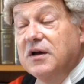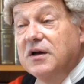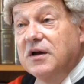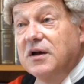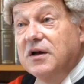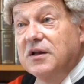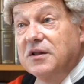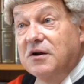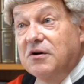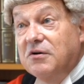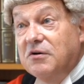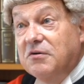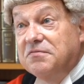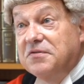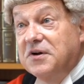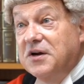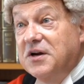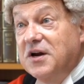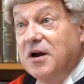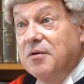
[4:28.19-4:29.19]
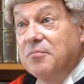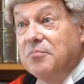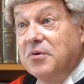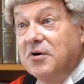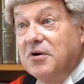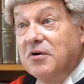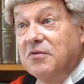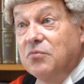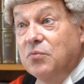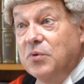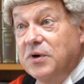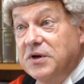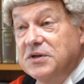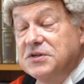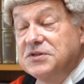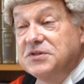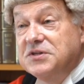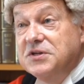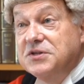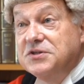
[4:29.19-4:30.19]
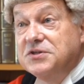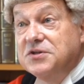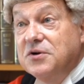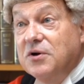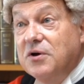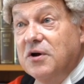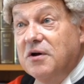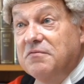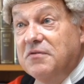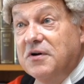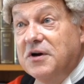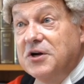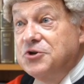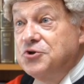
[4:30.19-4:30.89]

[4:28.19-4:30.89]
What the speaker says: There are often a number of witnesses who are very